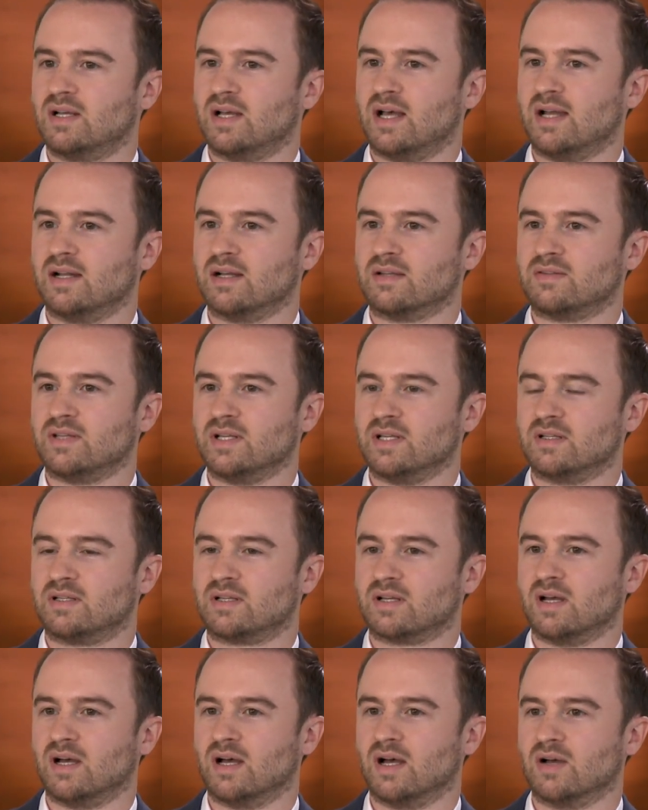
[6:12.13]
And I think
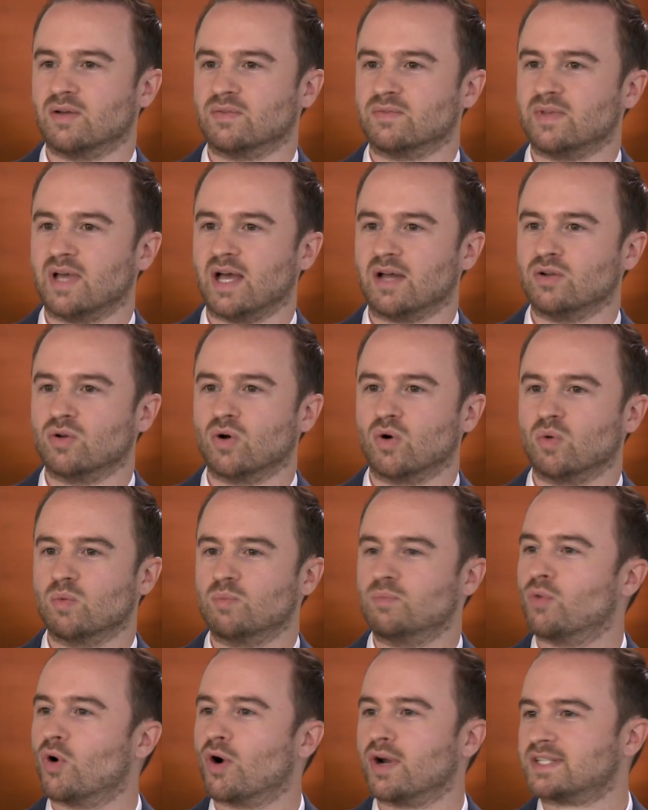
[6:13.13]
there are no
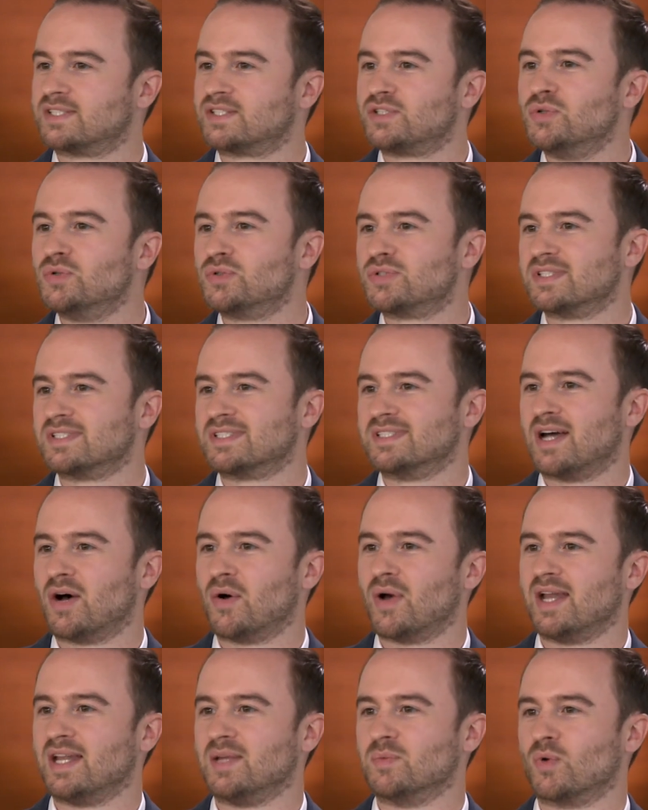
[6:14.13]
more excuses now
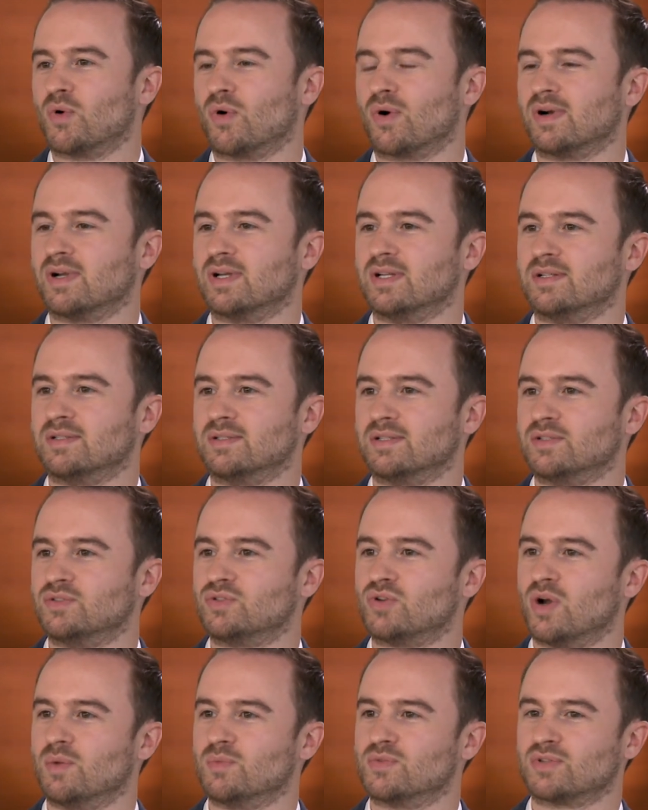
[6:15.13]
anymore in
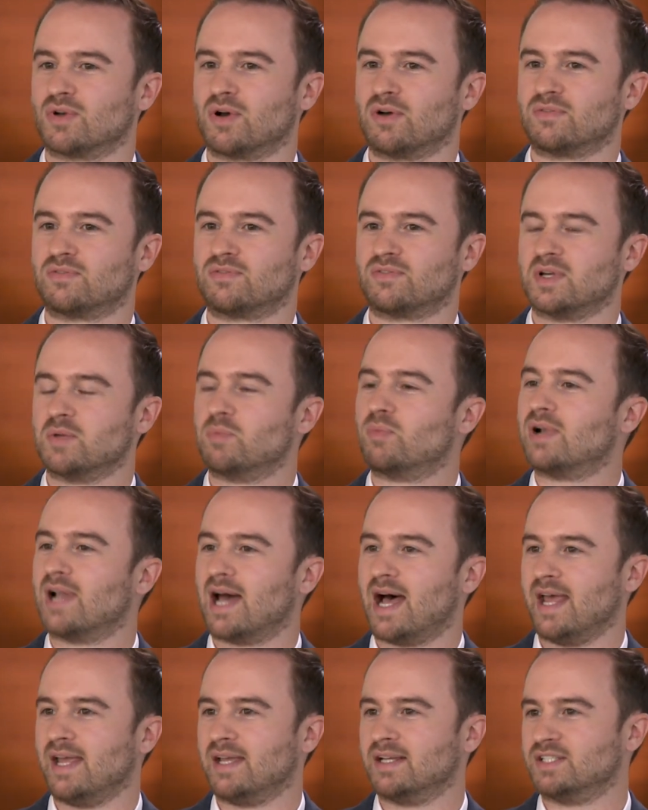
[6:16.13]
terms of
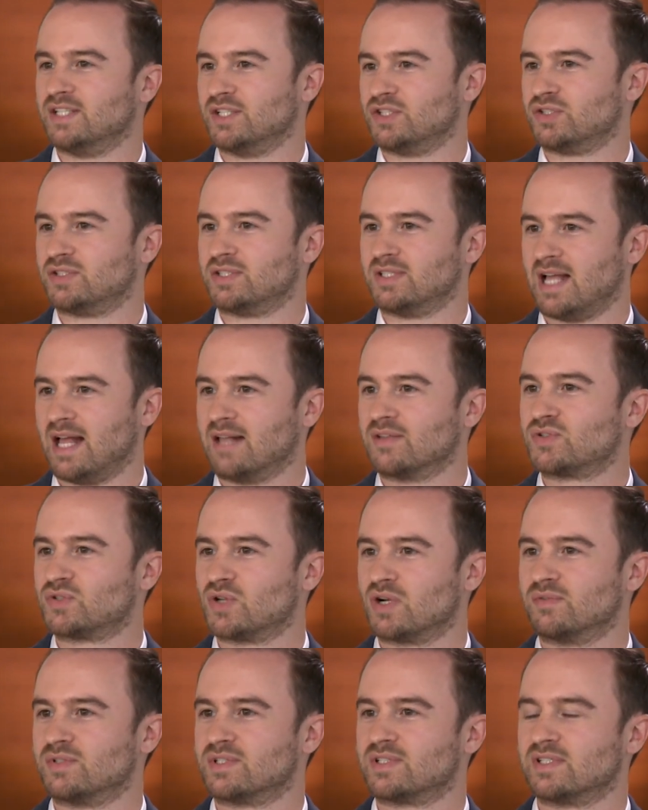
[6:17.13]
applying digital health
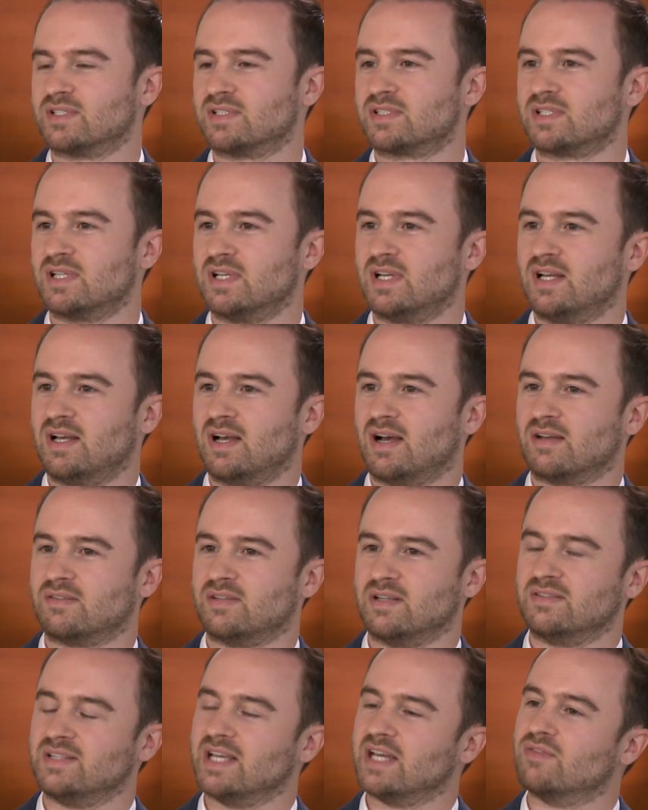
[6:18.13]
services. I
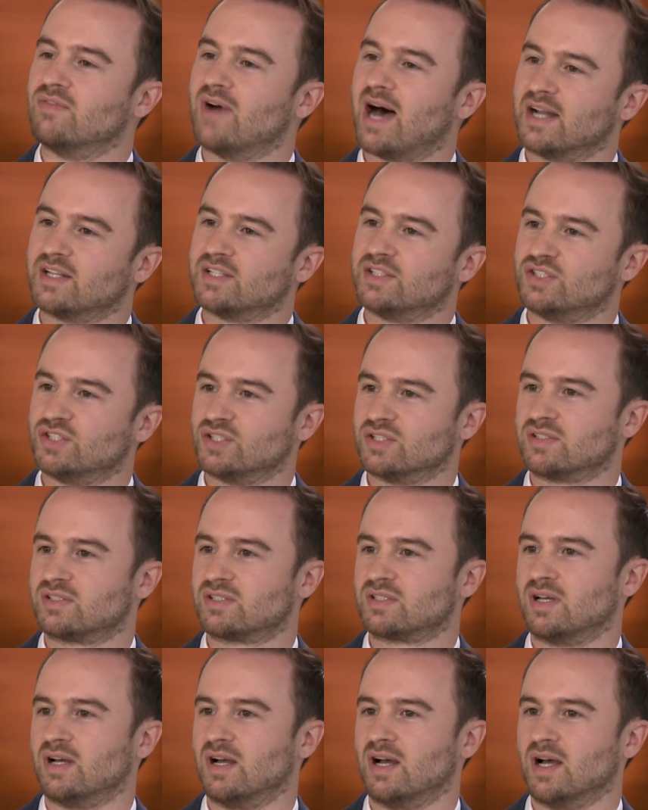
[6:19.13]
think the
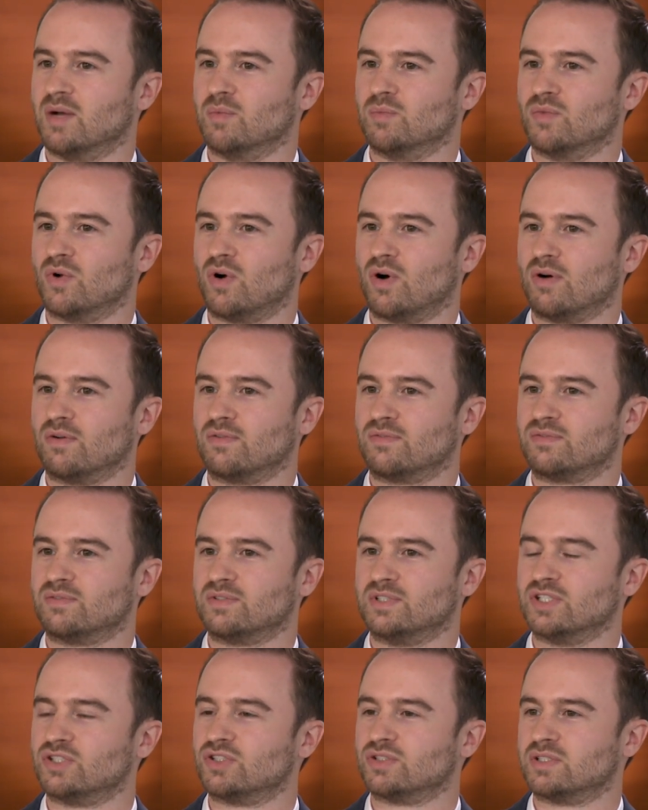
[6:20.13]
advantages of
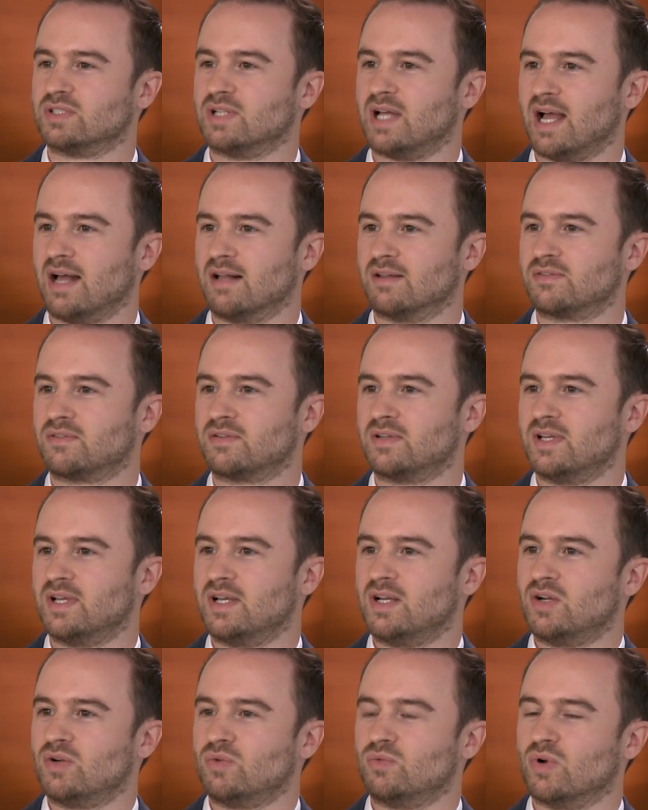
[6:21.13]
digital health
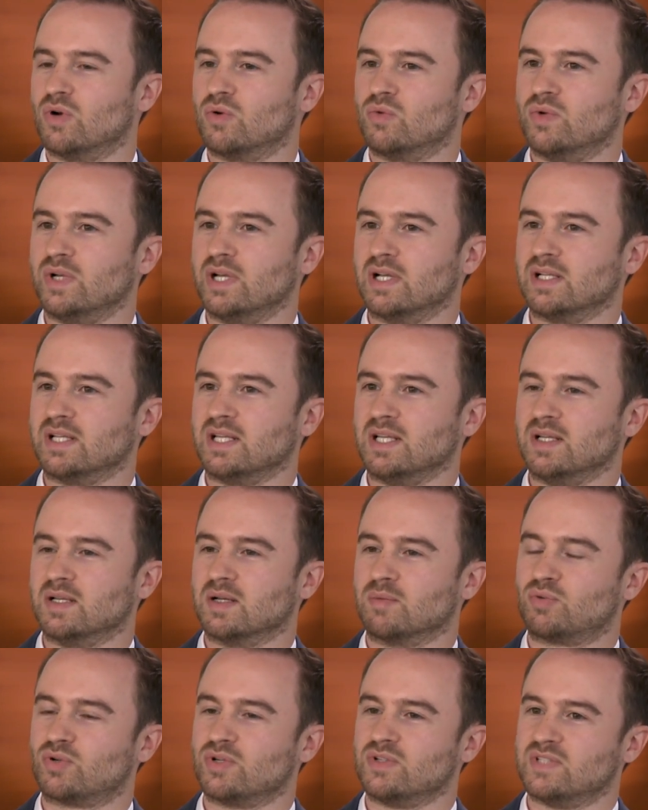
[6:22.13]
were really
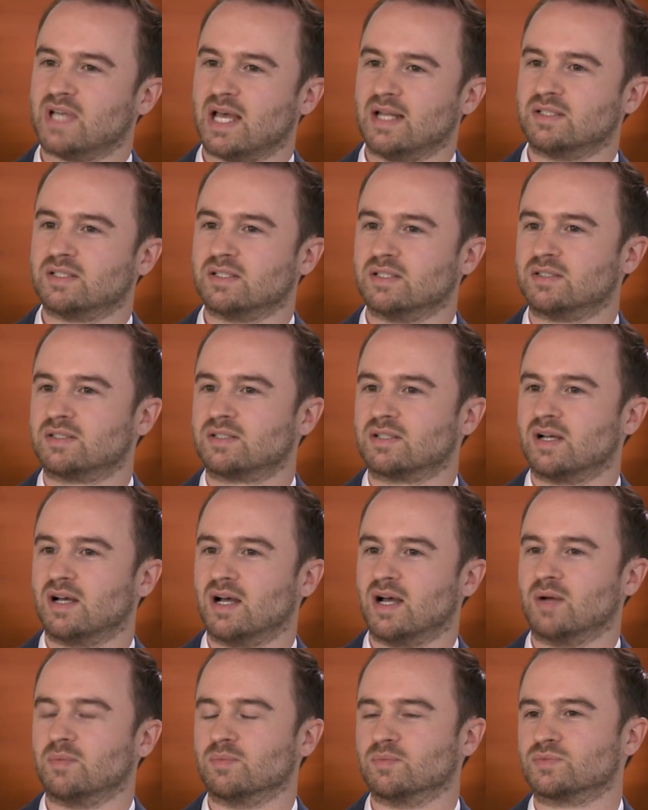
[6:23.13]
presented
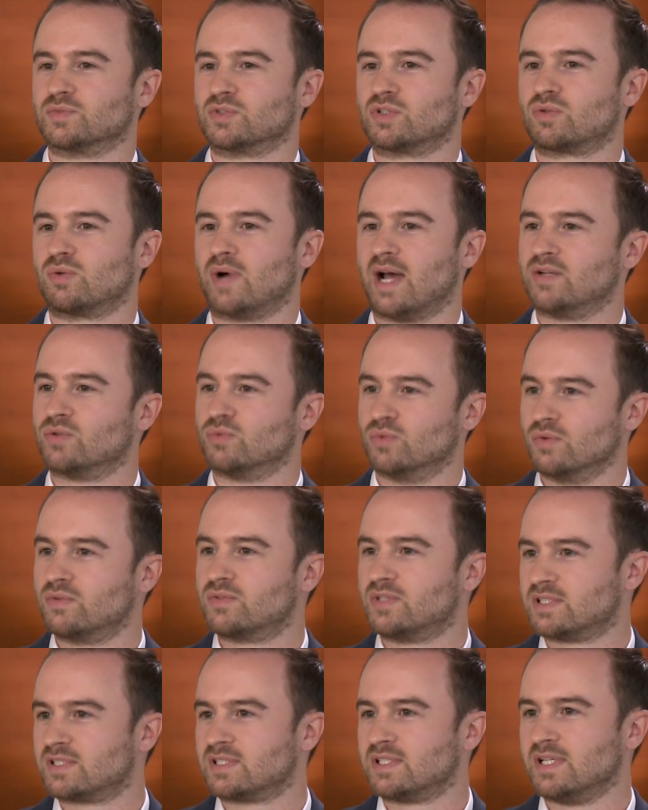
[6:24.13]
quite
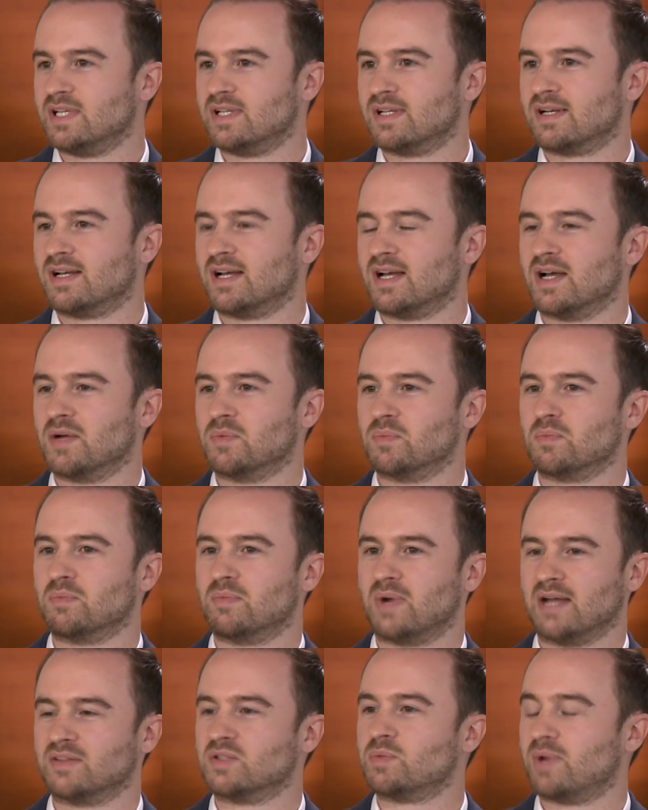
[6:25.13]
ruthlessly
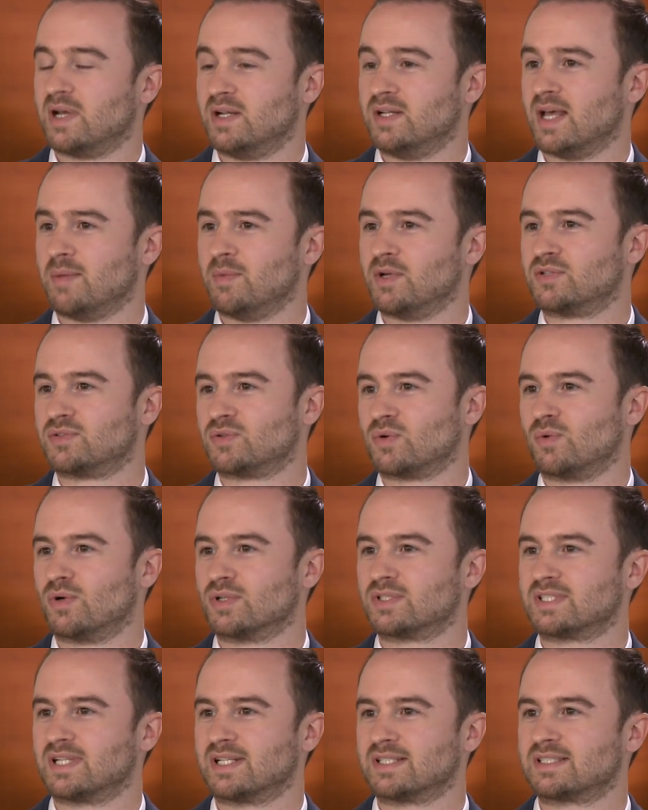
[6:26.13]
by the pandemic
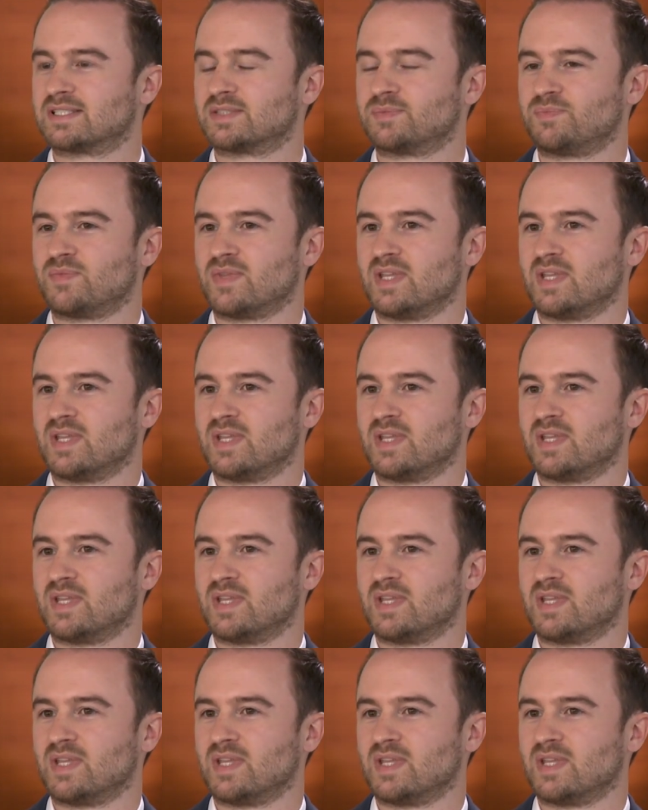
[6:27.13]
towards us.